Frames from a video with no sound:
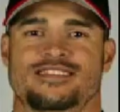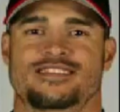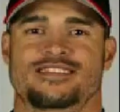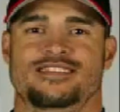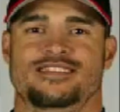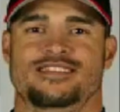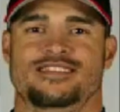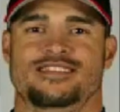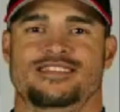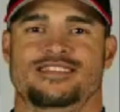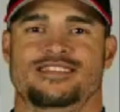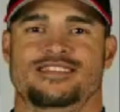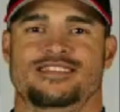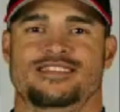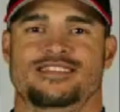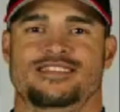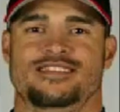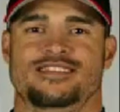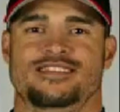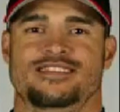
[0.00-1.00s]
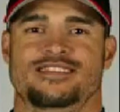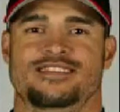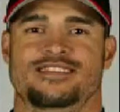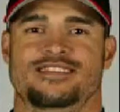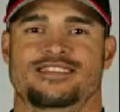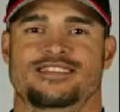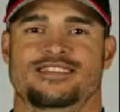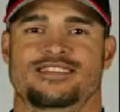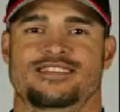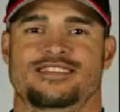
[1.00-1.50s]

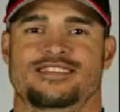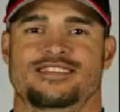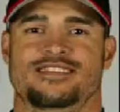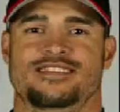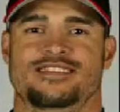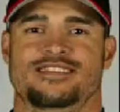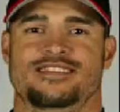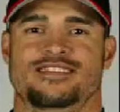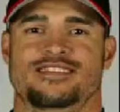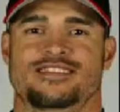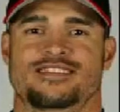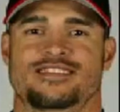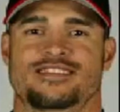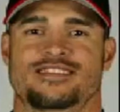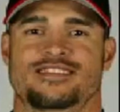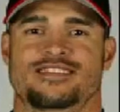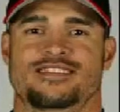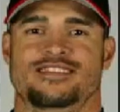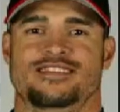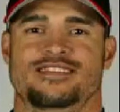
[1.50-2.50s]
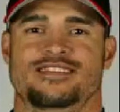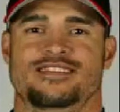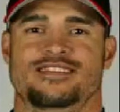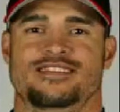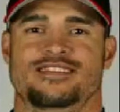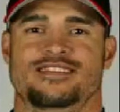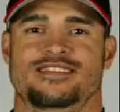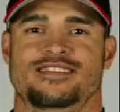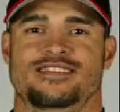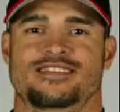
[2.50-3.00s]

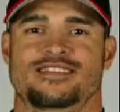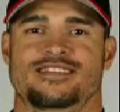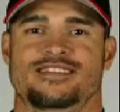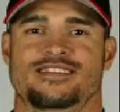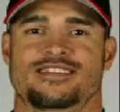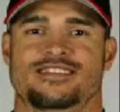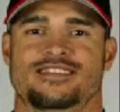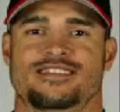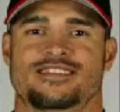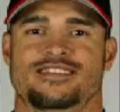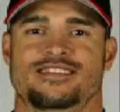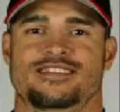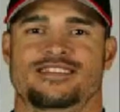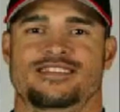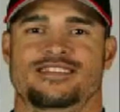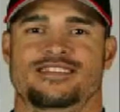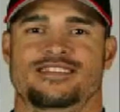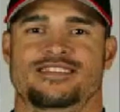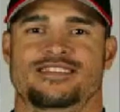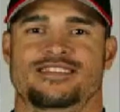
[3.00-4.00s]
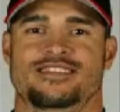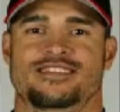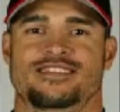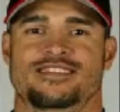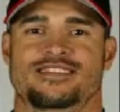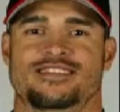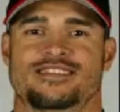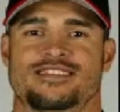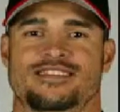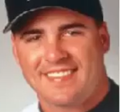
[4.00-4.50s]

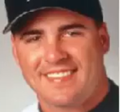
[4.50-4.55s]
(not speaking)